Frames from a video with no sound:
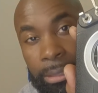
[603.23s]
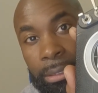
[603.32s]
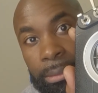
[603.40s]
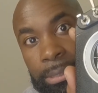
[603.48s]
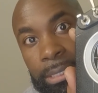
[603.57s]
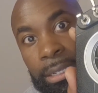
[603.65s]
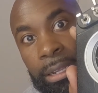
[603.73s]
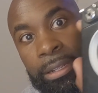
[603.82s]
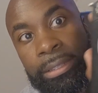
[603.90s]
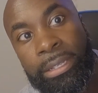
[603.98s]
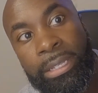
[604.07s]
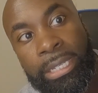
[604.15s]
my thumbs a
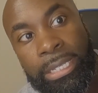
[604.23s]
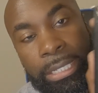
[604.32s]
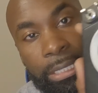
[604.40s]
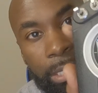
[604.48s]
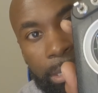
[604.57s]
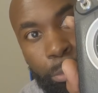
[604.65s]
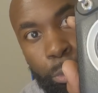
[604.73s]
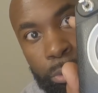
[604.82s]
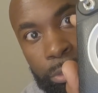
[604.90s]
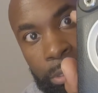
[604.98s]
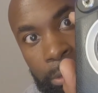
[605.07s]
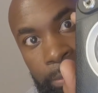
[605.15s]
lot. It's just
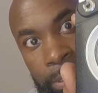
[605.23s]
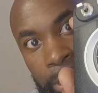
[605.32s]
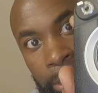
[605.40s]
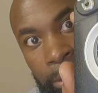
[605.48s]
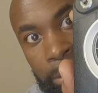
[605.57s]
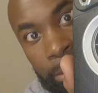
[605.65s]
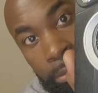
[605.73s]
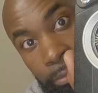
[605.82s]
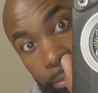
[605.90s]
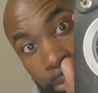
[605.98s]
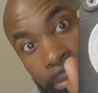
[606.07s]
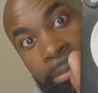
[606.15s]
more surface area
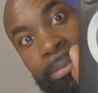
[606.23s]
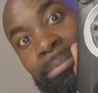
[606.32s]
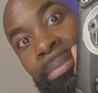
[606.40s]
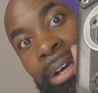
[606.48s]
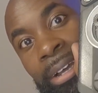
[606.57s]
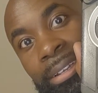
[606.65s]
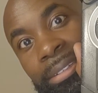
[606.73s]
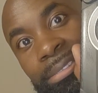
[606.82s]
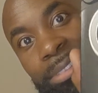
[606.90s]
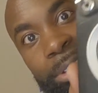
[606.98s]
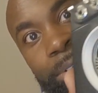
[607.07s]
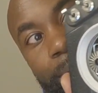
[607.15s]
for my
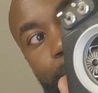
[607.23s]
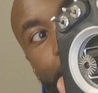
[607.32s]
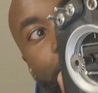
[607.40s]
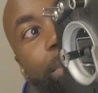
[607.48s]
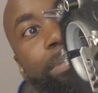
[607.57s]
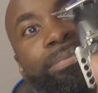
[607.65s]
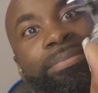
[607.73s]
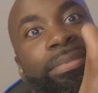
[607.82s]
thumbs.